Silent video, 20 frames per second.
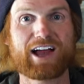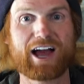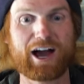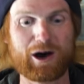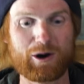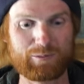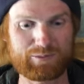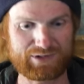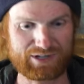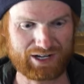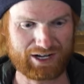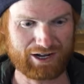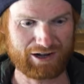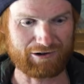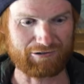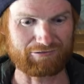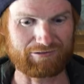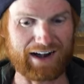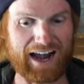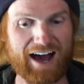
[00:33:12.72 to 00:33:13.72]
helped
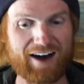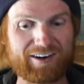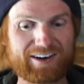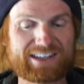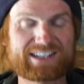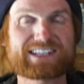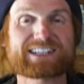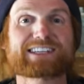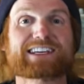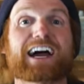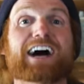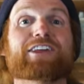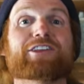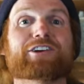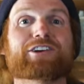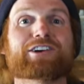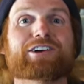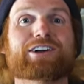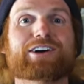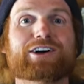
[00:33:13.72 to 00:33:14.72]
rally
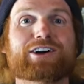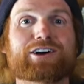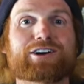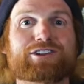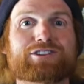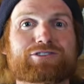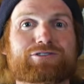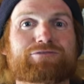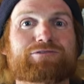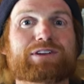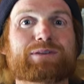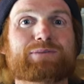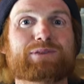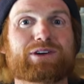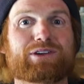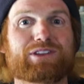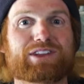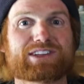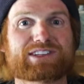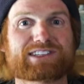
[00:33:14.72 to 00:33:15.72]
together to
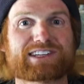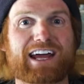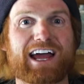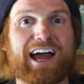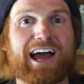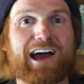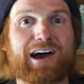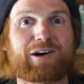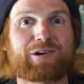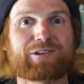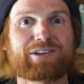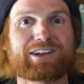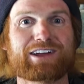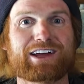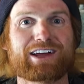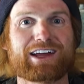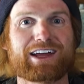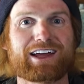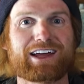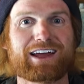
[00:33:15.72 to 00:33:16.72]
rebuild this town.
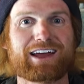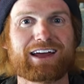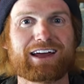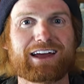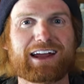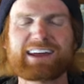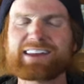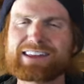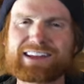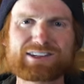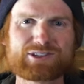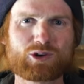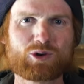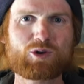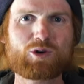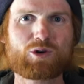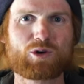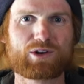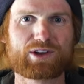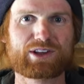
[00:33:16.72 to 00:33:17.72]
I think that's
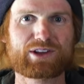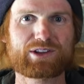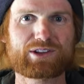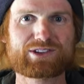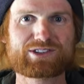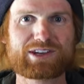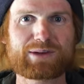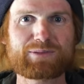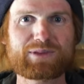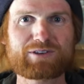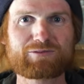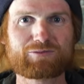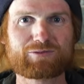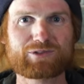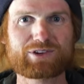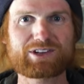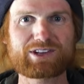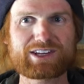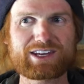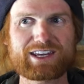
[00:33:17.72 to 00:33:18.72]
cool. You know, there's something
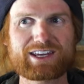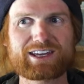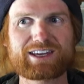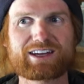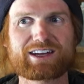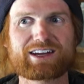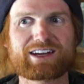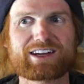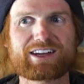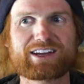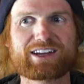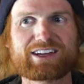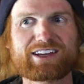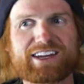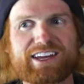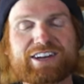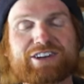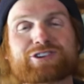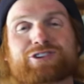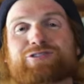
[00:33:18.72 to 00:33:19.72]
really
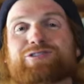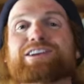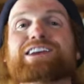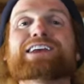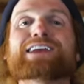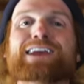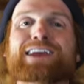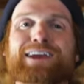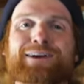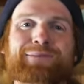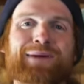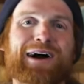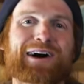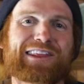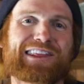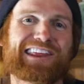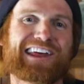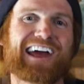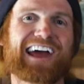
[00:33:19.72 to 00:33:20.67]
intriguing about